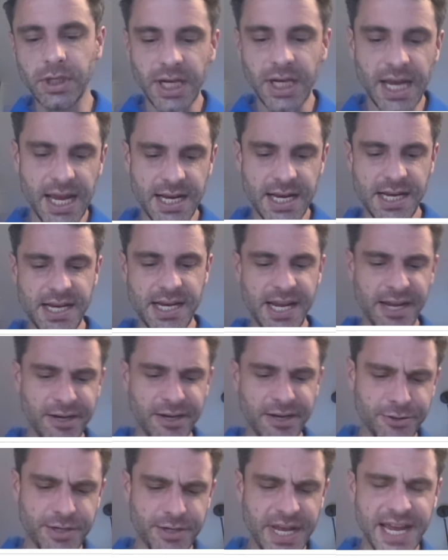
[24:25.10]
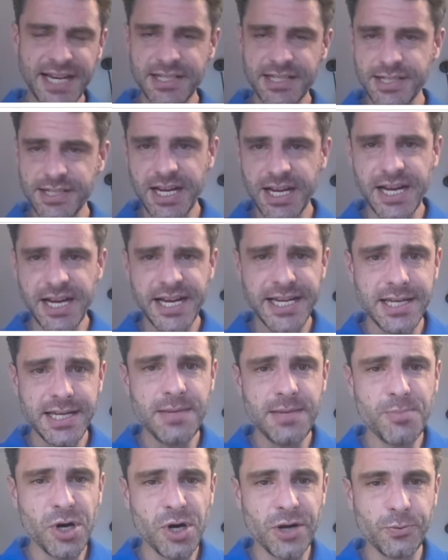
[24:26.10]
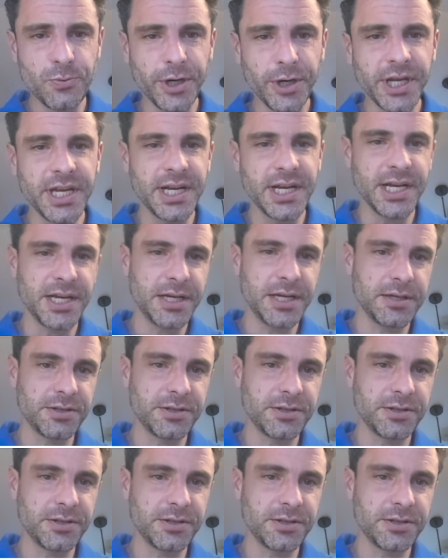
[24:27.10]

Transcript: And now, as I keep on working it,